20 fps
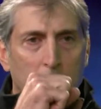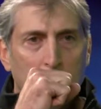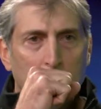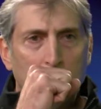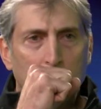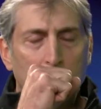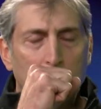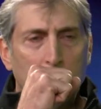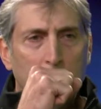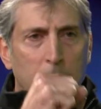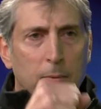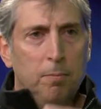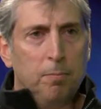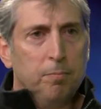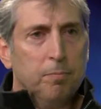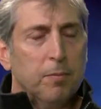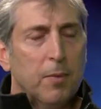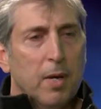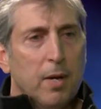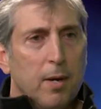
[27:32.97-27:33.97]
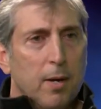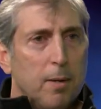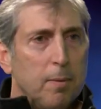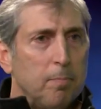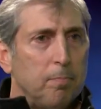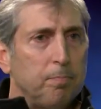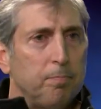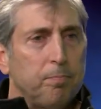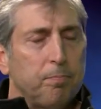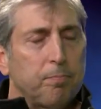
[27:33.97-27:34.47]

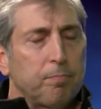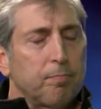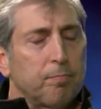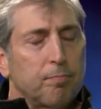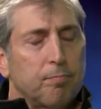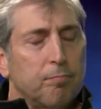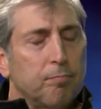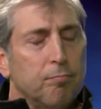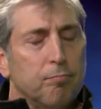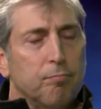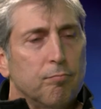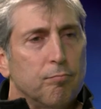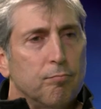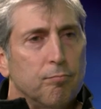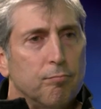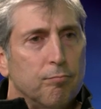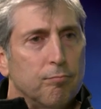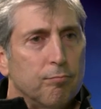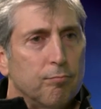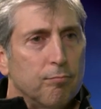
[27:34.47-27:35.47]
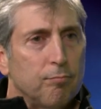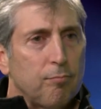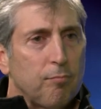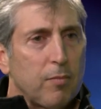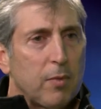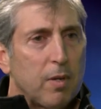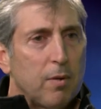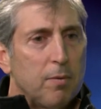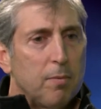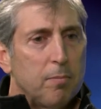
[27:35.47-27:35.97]

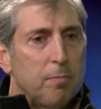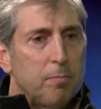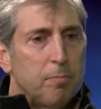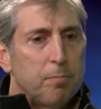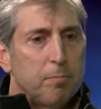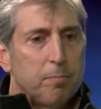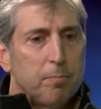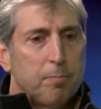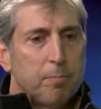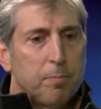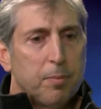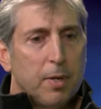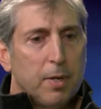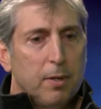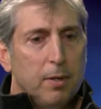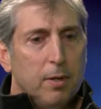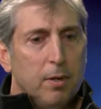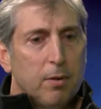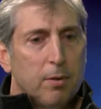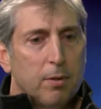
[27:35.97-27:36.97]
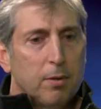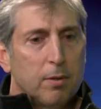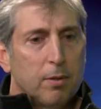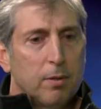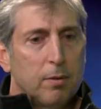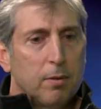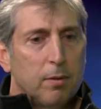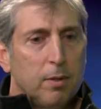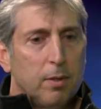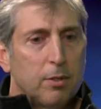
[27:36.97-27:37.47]
but, you
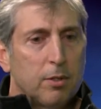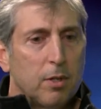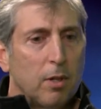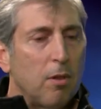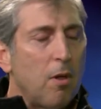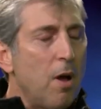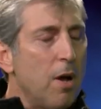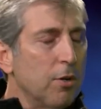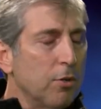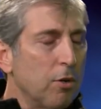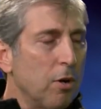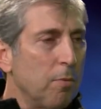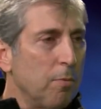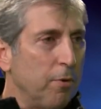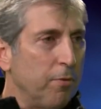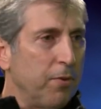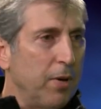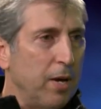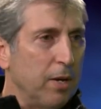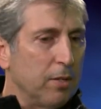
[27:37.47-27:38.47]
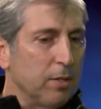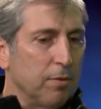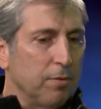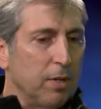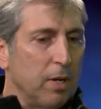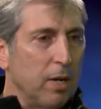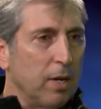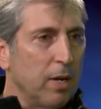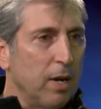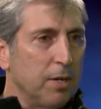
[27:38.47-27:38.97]
know, it's the long-term effects of
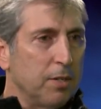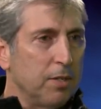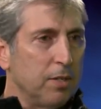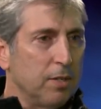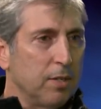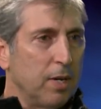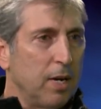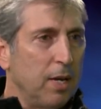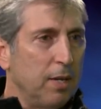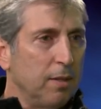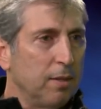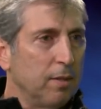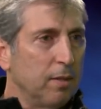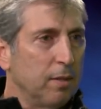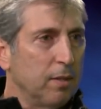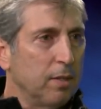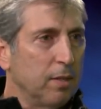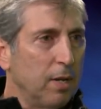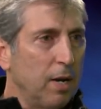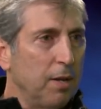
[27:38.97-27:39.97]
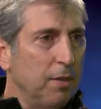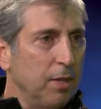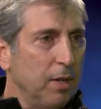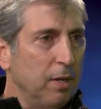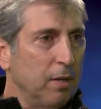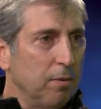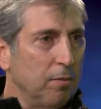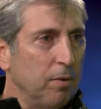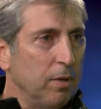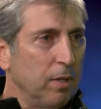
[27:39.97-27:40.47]
the concussions that I
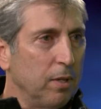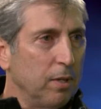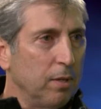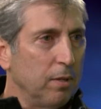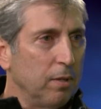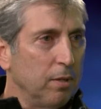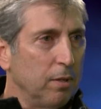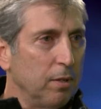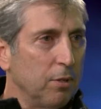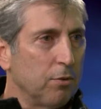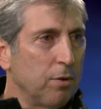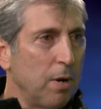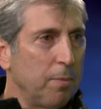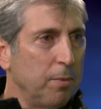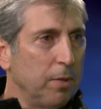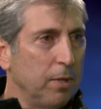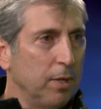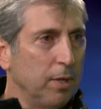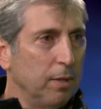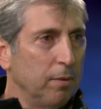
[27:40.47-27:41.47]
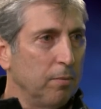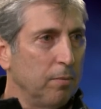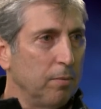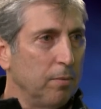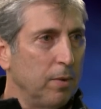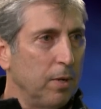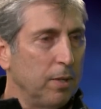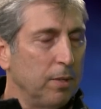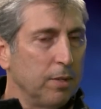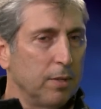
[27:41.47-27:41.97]
think are really the troubling
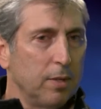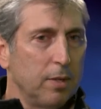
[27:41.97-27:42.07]
ones.